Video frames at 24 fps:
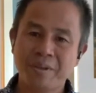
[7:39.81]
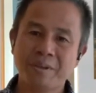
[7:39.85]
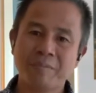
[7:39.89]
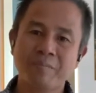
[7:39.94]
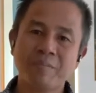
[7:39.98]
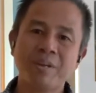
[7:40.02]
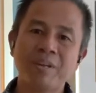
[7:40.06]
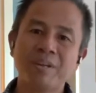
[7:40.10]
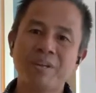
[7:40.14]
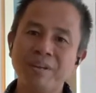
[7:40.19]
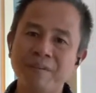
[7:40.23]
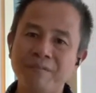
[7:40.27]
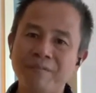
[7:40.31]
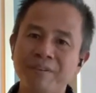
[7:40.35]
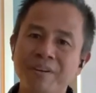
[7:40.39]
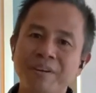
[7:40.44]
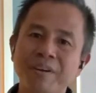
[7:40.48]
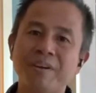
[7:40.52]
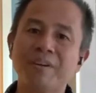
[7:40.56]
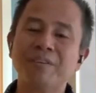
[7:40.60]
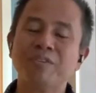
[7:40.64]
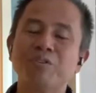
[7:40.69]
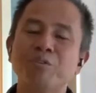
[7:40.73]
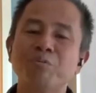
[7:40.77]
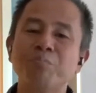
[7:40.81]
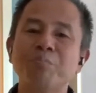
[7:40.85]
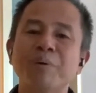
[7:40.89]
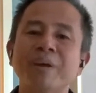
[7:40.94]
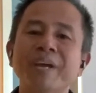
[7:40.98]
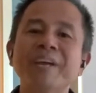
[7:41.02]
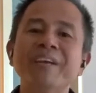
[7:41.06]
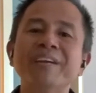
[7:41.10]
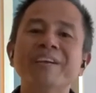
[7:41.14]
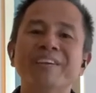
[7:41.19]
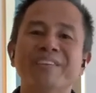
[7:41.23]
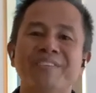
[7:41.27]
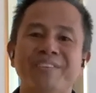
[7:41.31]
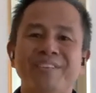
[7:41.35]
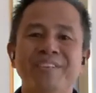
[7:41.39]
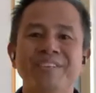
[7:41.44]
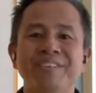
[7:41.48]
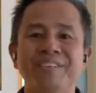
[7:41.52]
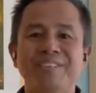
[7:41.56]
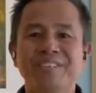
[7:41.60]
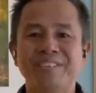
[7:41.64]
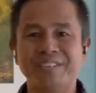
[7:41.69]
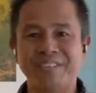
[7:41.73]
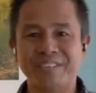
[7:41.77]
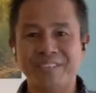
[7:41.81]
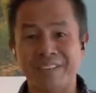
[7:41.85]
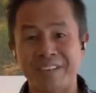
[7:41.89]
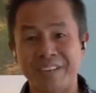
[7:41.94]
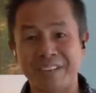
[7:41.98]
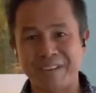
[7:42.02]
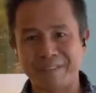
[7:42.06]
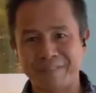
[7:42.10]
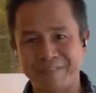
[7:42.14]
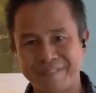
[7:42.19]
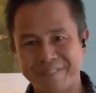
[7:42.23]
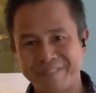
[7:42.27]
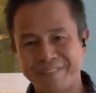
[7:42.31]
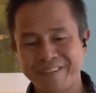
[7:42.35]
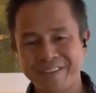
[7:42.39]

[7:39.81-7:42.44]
But if we are to paying attention enough,